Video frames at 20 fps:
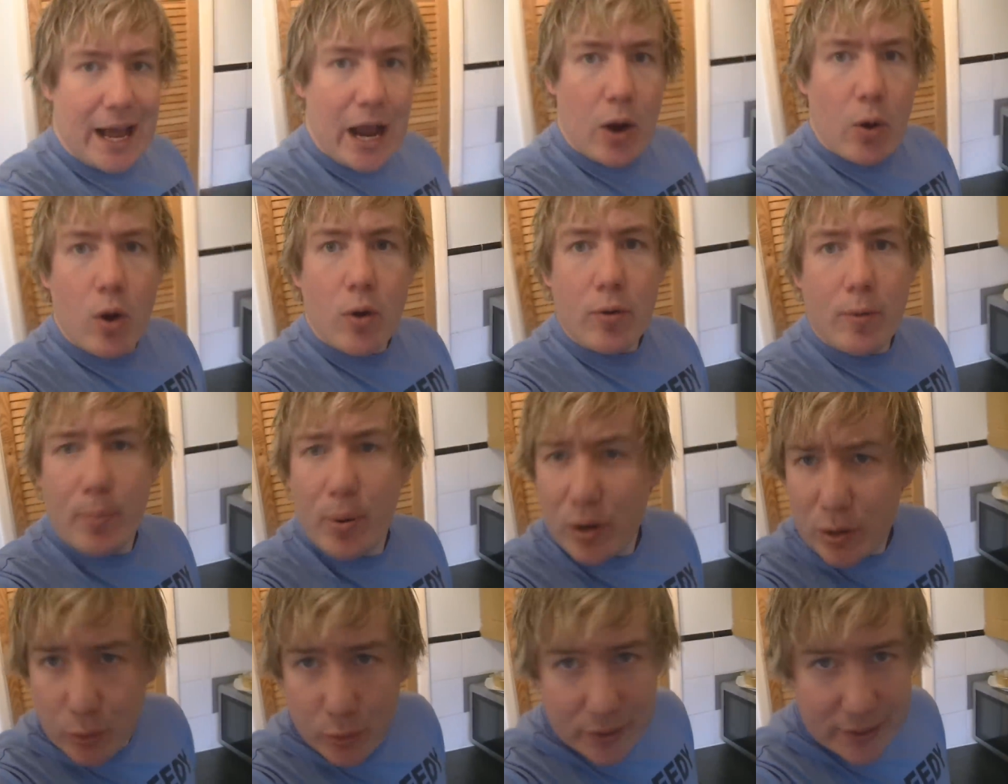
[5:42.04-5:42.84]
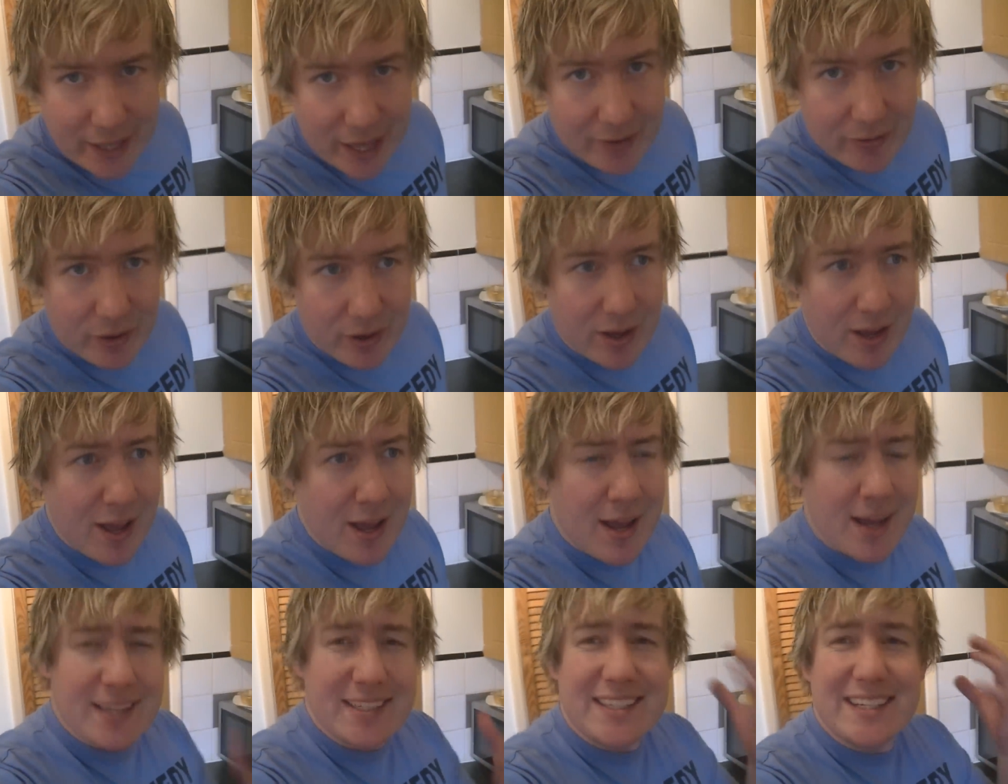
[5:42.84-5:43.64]
now, we'll pull it all together.
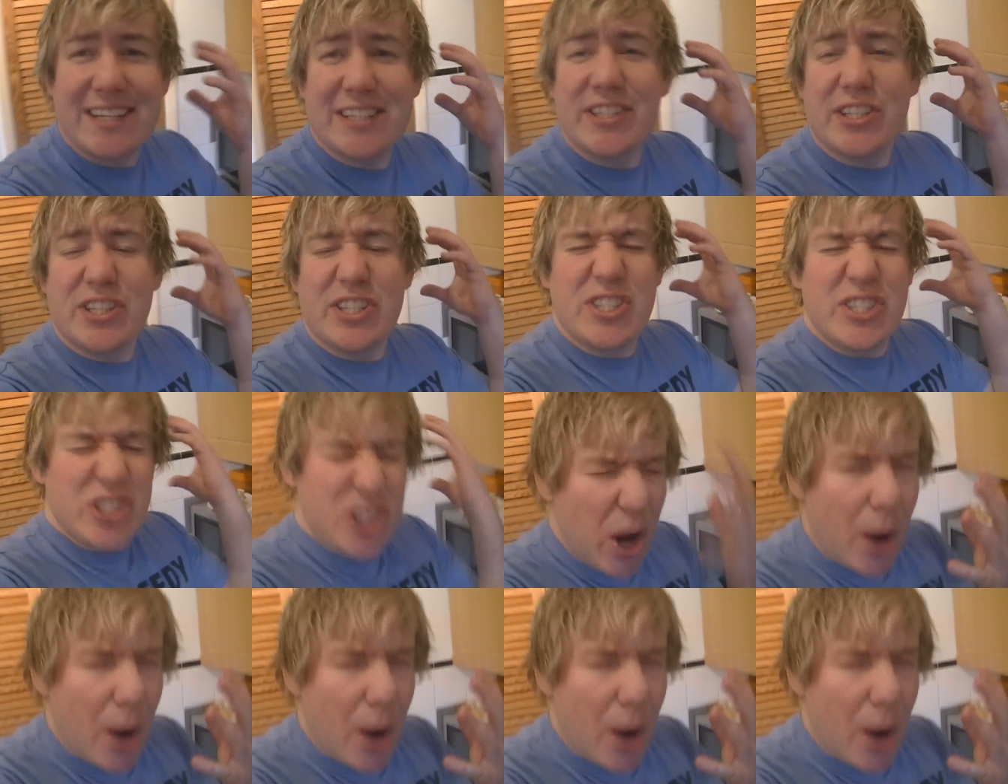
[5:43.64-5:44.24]
So let's just